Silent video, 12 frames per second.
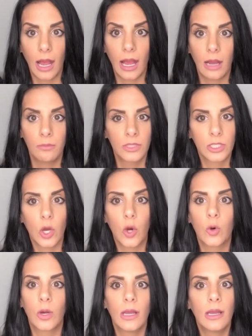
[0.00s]
Um,
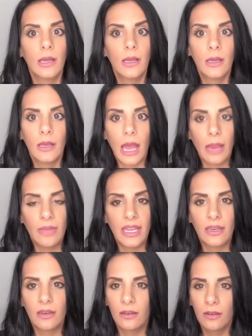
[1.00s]
so, I
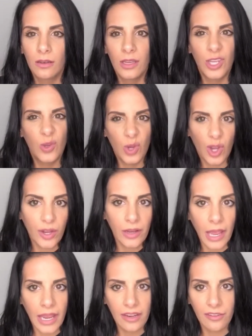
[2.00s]
mean, you could
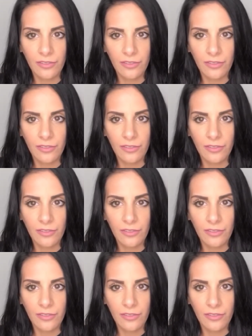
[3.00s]
kind